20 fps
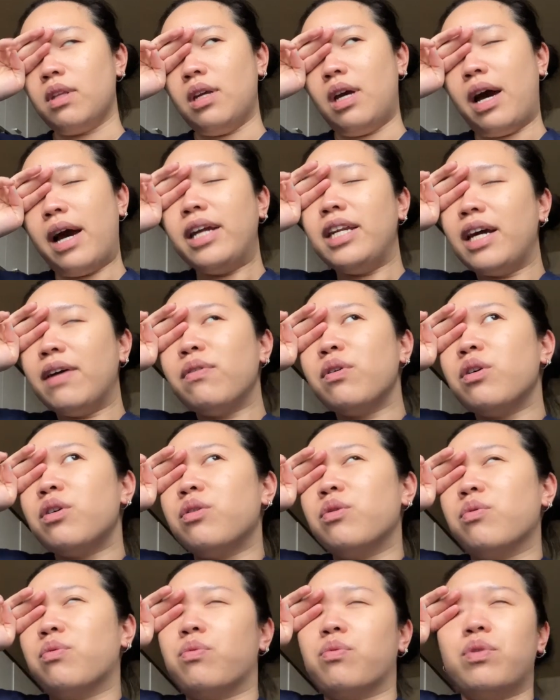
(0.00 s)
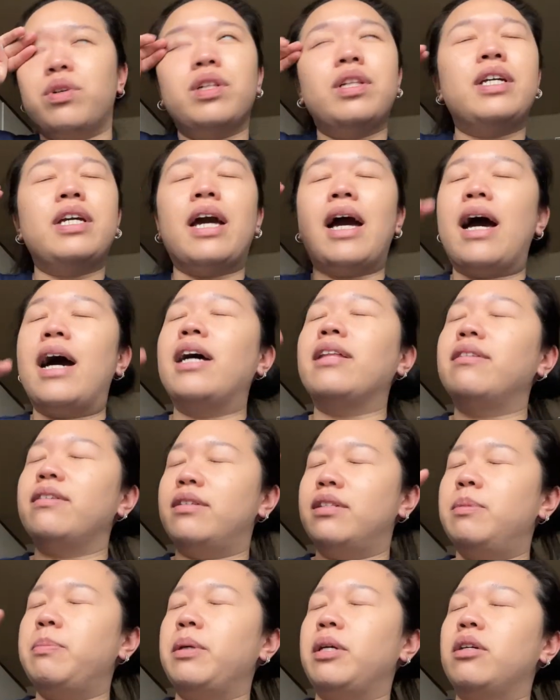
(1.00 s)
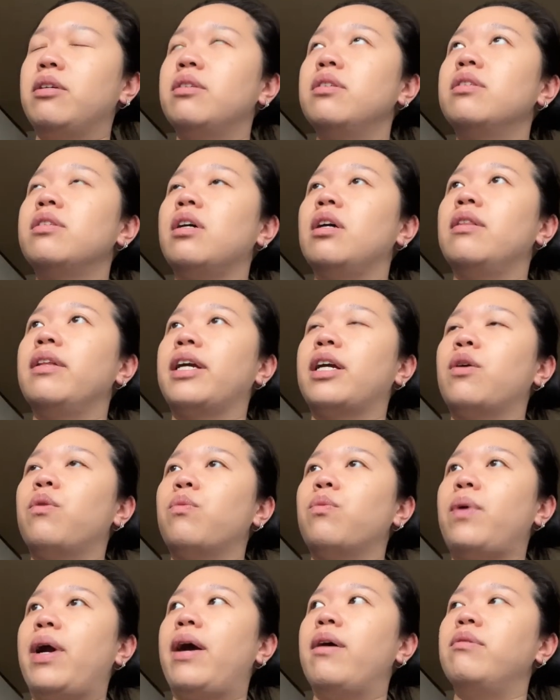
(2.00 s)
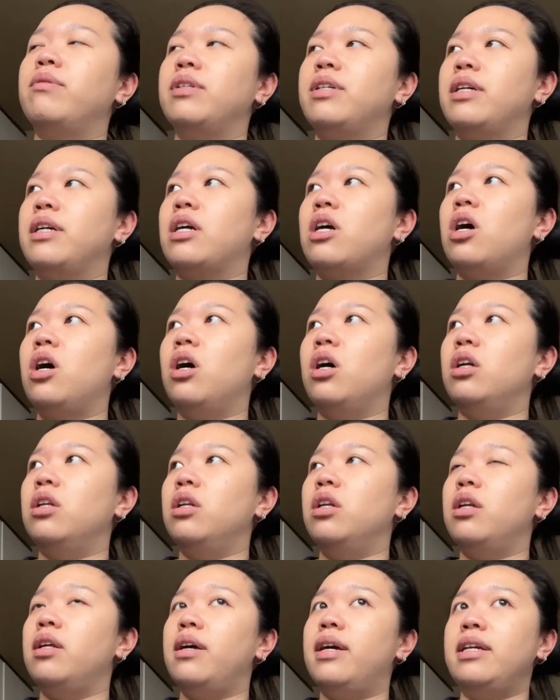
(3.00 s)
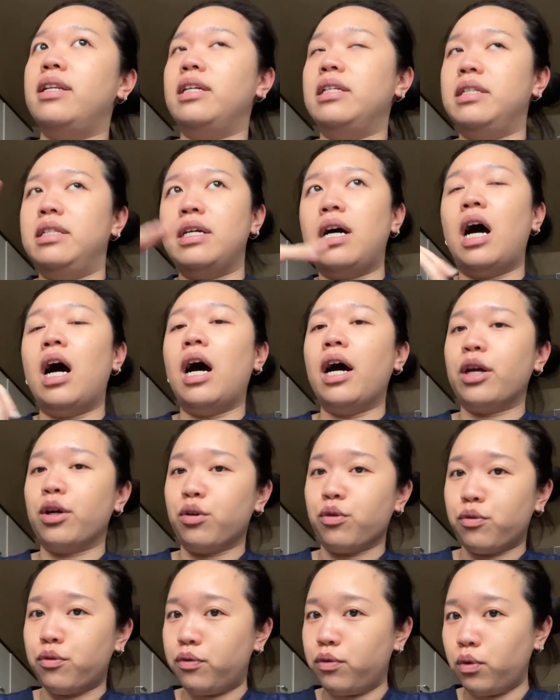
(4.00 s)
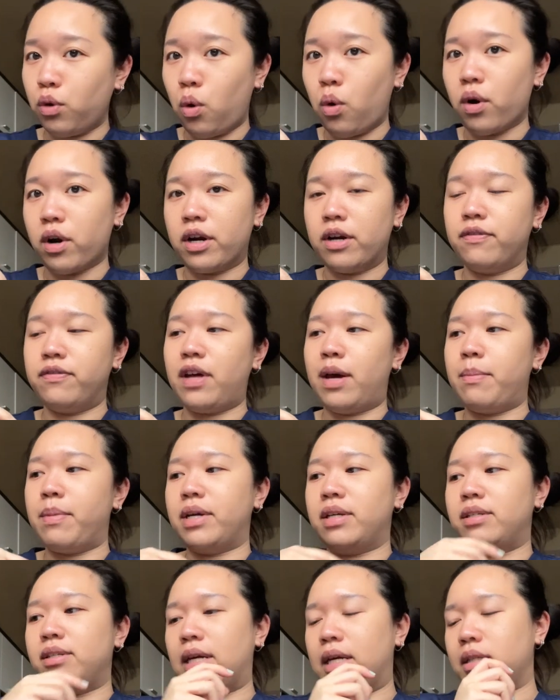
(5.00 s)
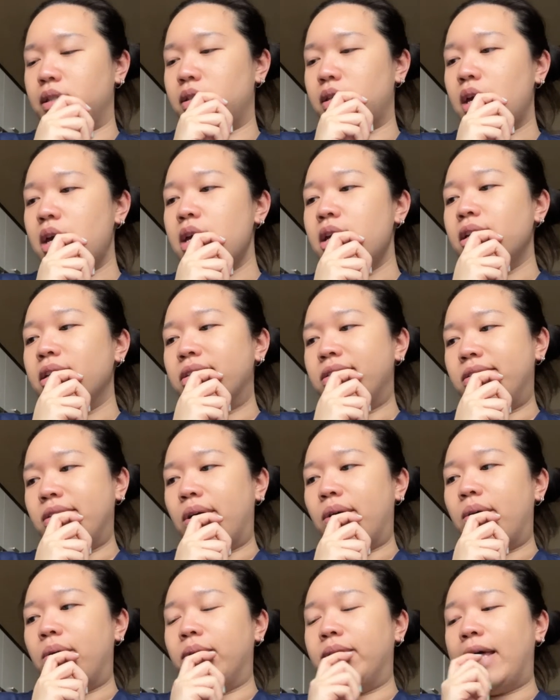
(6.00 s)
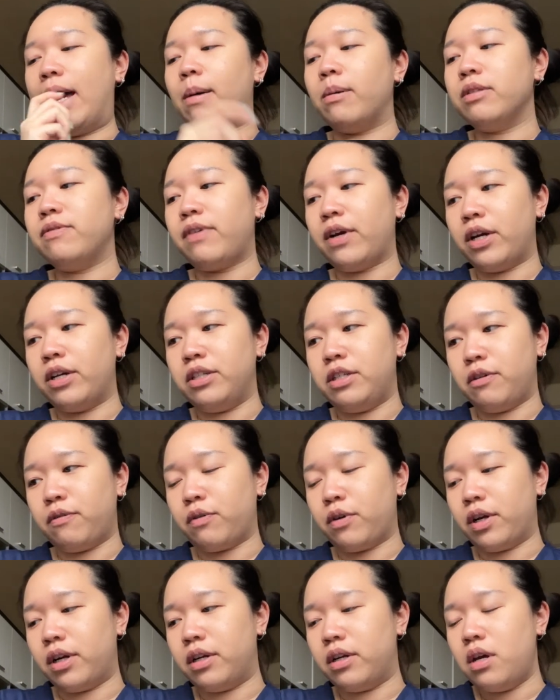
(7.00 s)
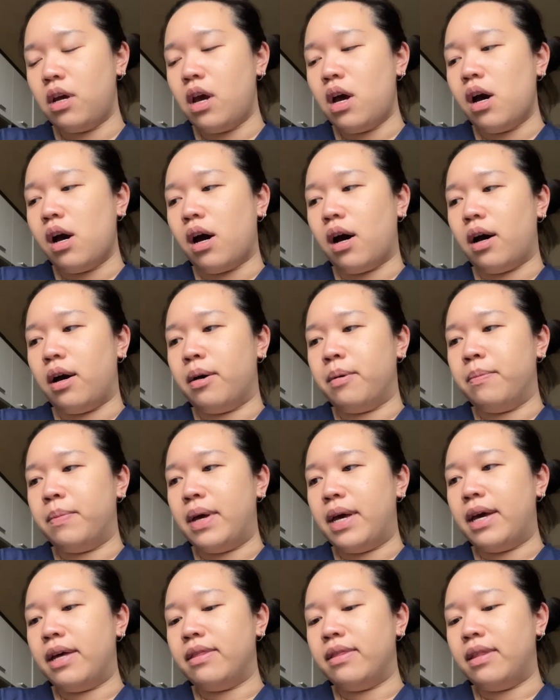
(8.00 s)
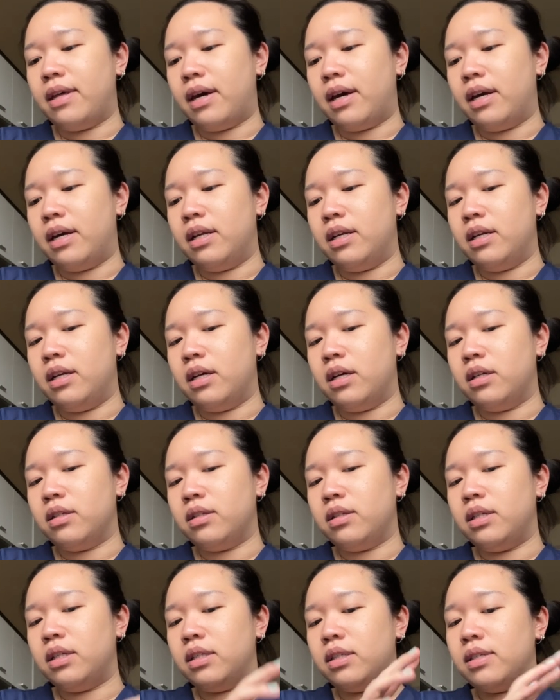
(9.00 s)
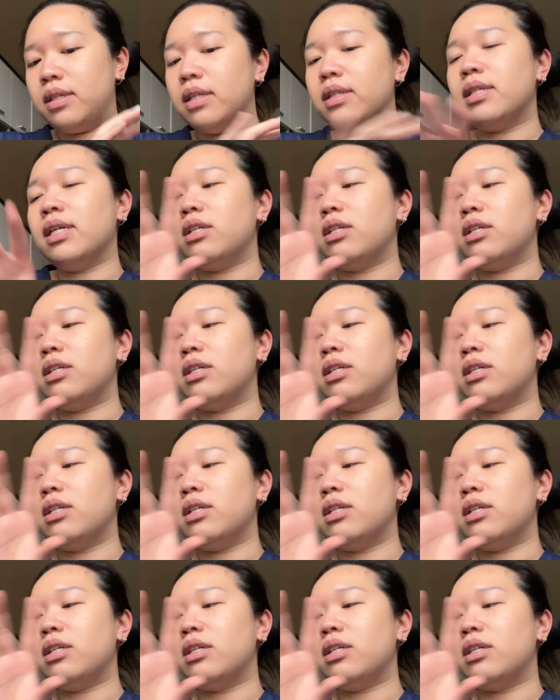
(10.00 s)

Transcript: I never really had the experience on like rounding on an entire floor, if that makes sense. So that was very different. Um, and then since I